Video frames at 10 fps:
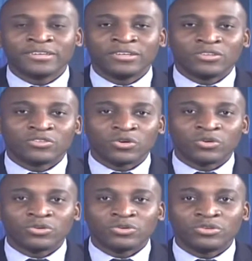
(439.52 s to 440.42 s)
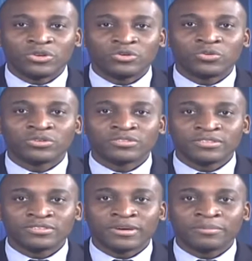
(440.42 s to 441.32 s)
So, you know, you will see
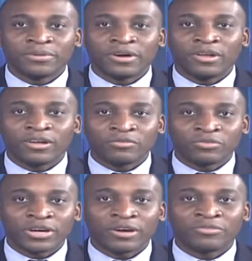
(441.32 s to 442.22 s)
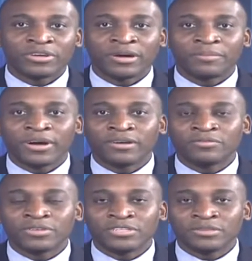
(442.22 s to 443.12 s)
a lot of recovery coming out
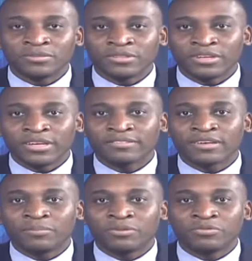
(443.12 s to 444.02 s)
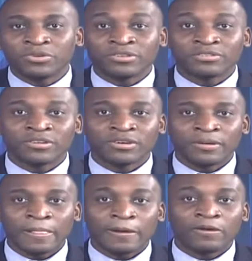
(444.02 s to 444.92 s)
of Egypt in the next couple of years, and a
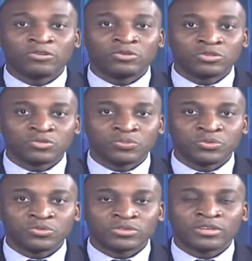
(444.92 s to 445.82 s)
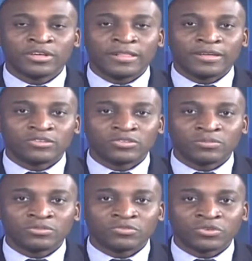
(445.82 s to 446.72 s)
huge boost in
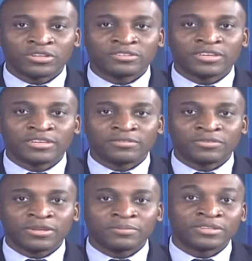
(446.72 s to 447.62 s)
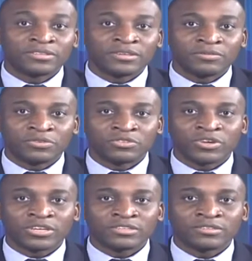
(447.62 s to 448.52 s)
terms of real estate development and
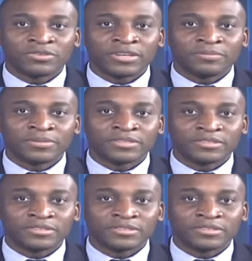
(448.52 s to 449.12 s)
infrastructure development.